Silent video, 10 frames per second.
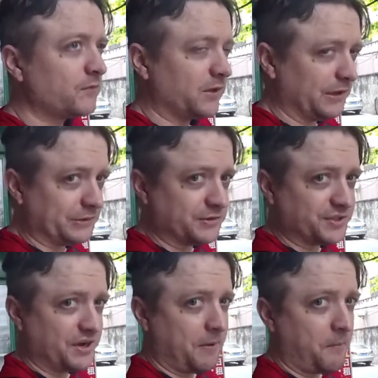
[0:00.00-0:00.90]
I can
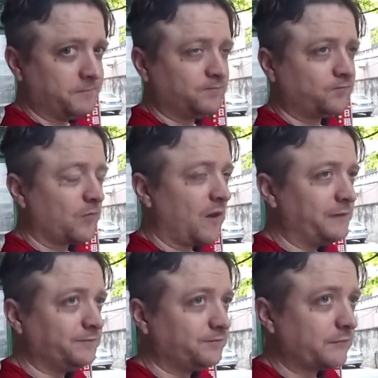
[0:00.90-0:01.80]
say
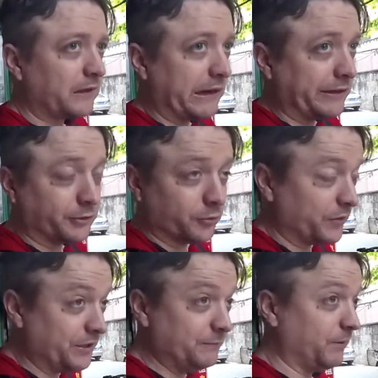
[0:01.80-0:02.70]
I don't know
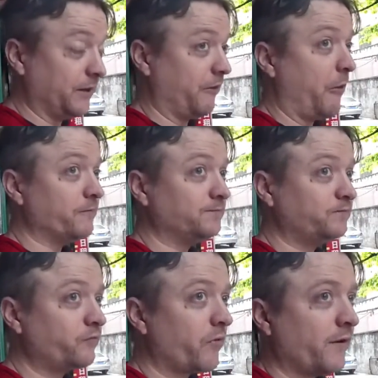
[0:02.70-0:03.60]
anybody
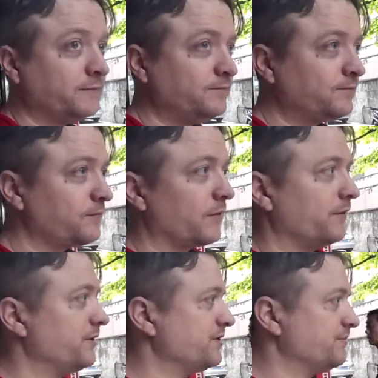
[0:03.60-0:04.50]

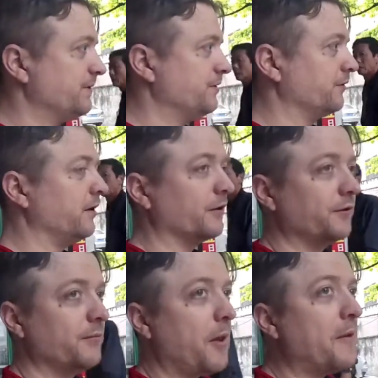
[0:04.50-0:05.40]
that's been here longer than me.